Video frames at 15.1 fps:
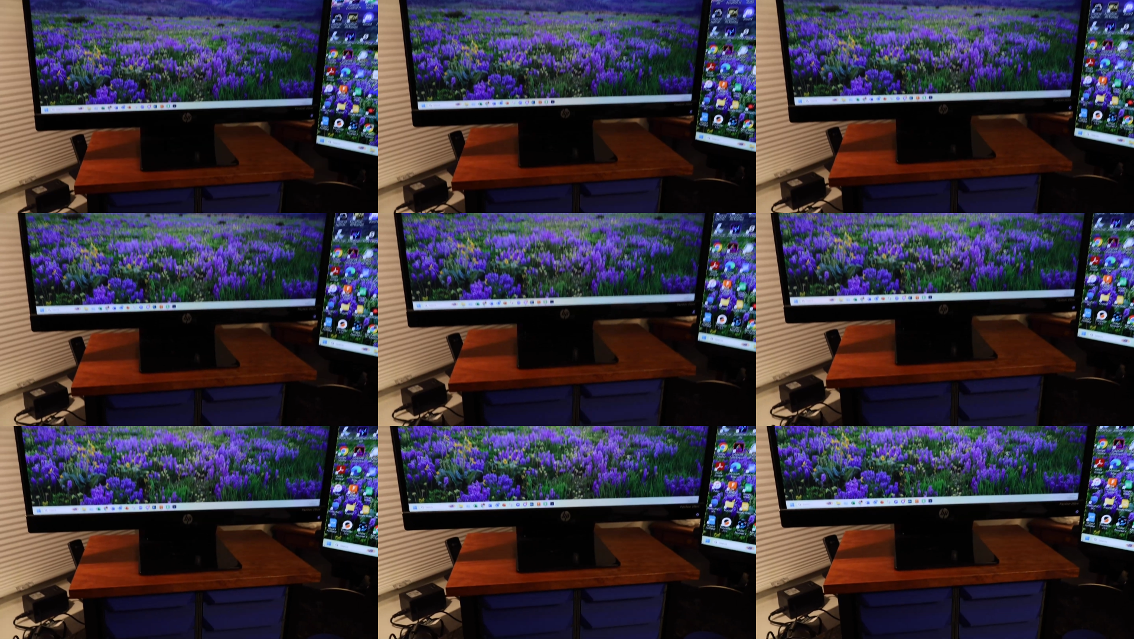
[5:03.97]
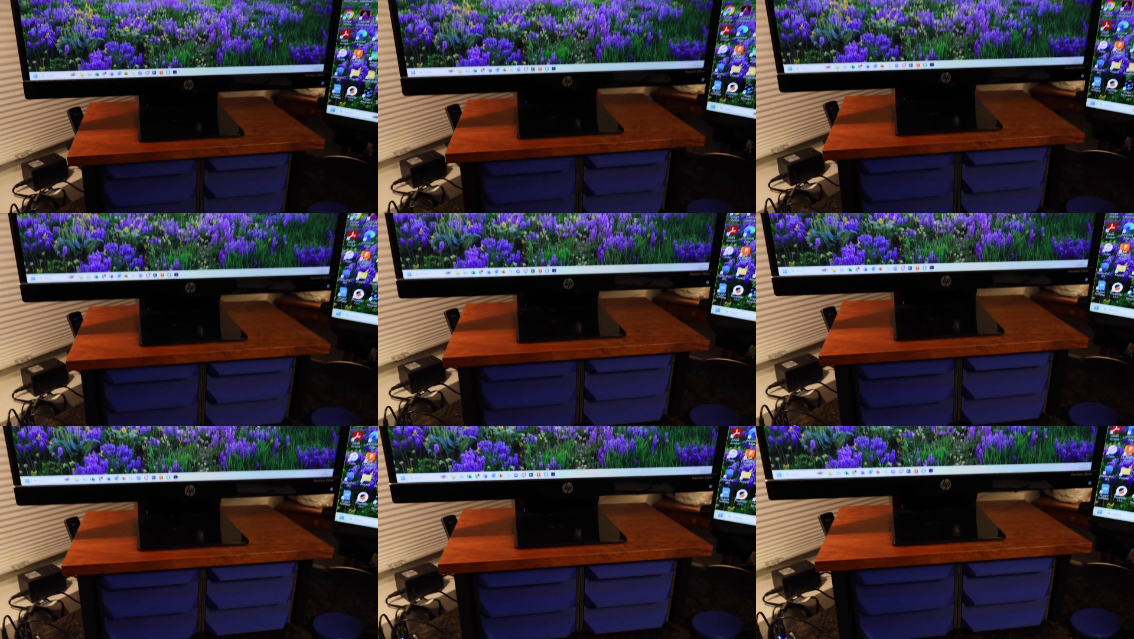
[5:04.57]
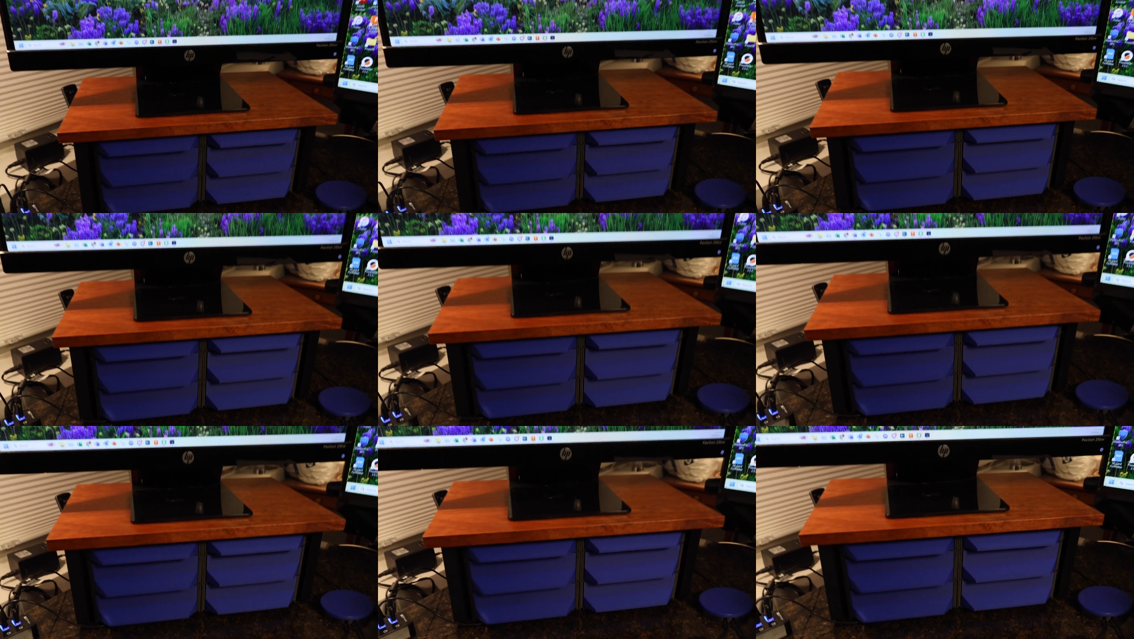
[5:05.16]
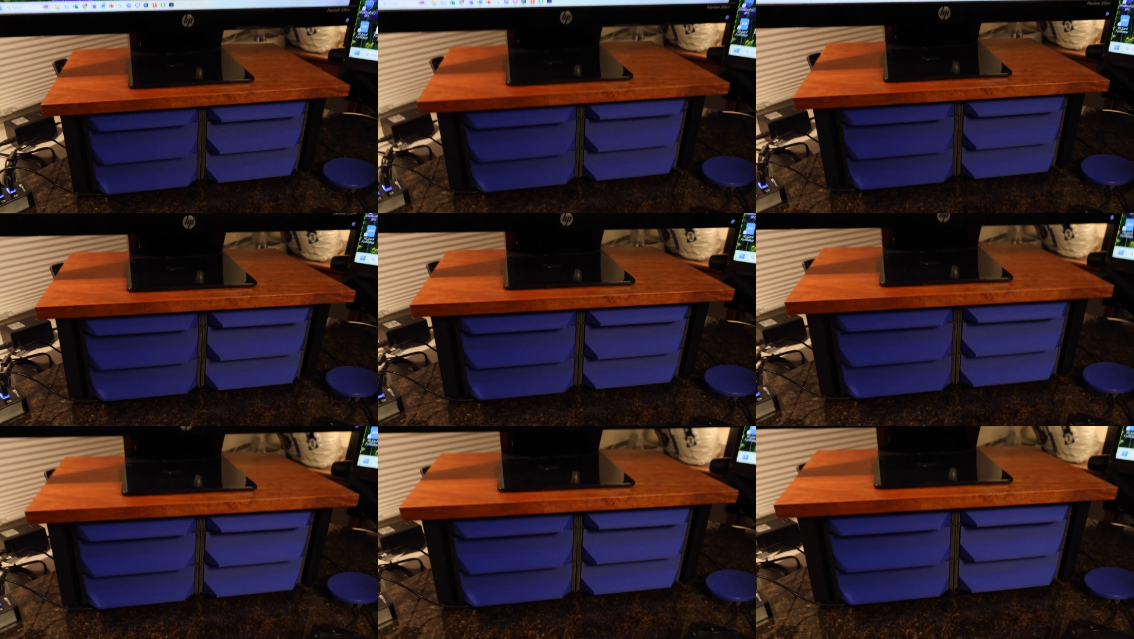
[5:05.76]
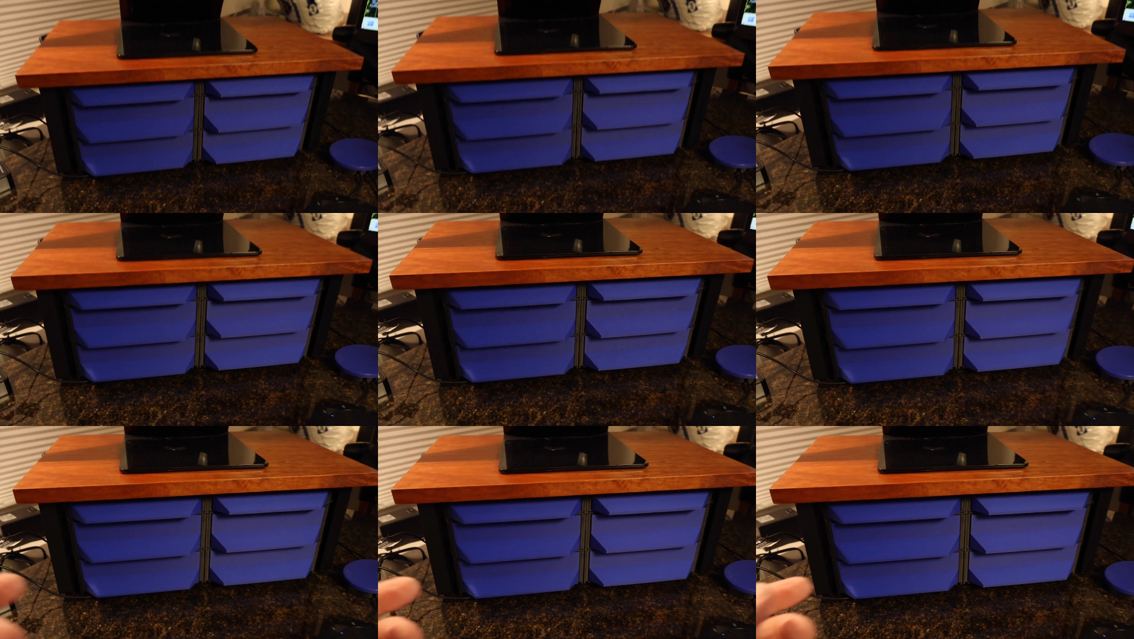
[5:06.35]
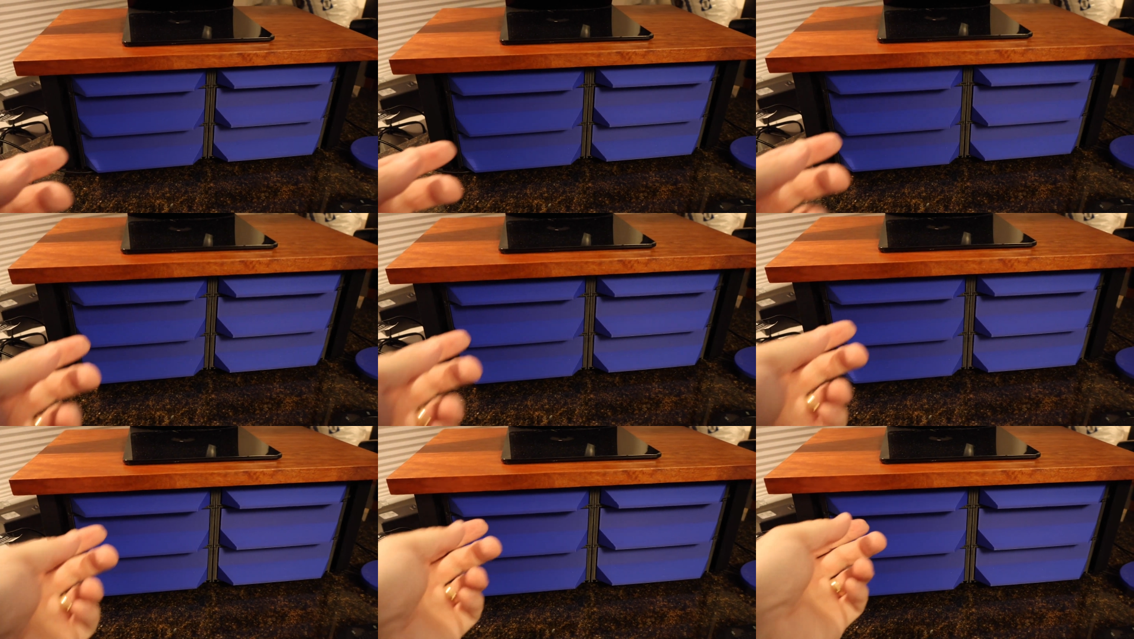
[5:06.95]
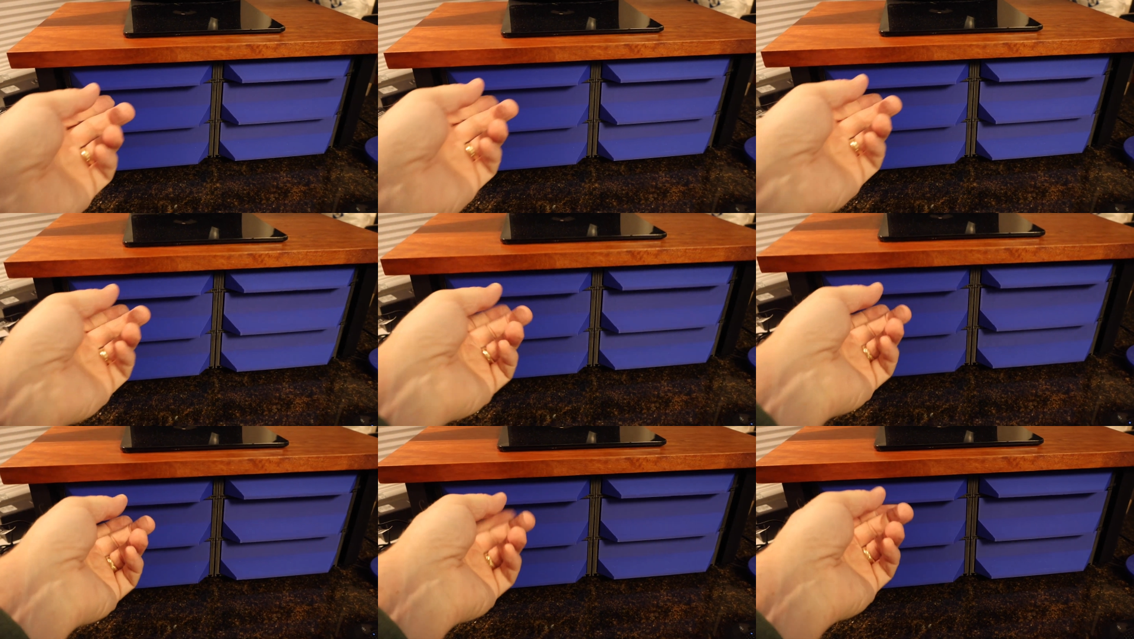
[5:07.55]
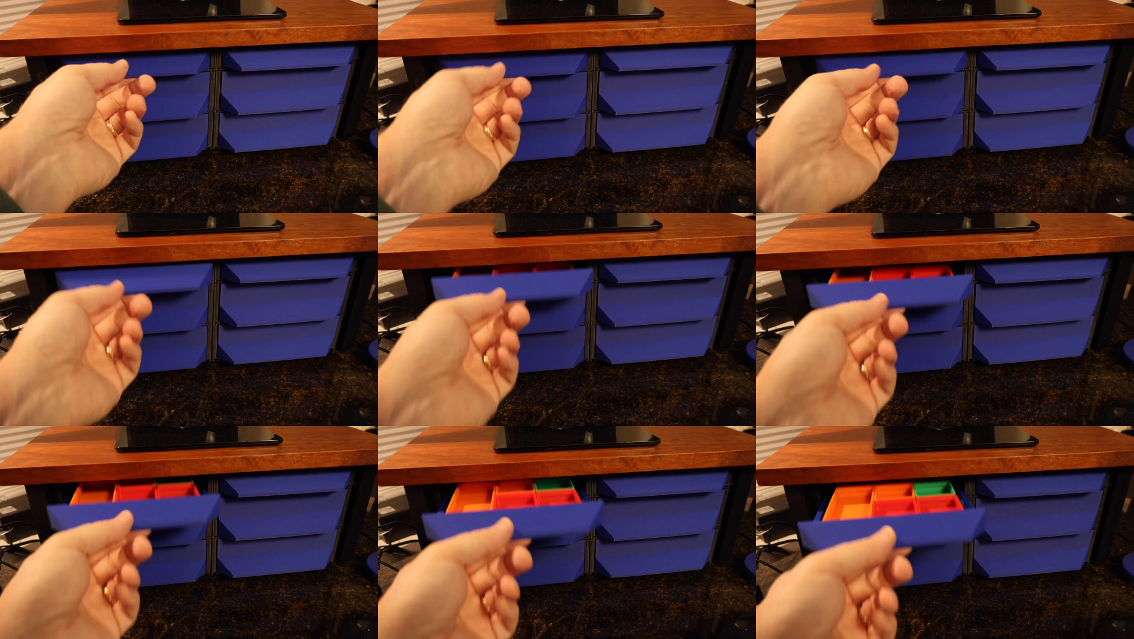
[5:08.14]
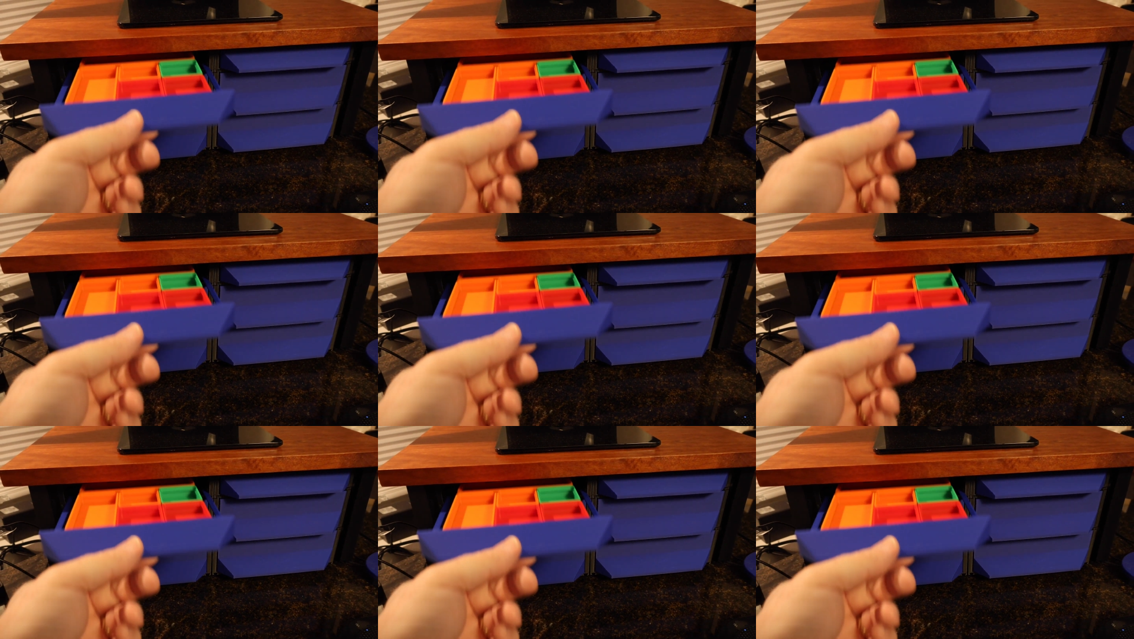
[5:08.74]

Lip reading: Nobody's mouth can be seen.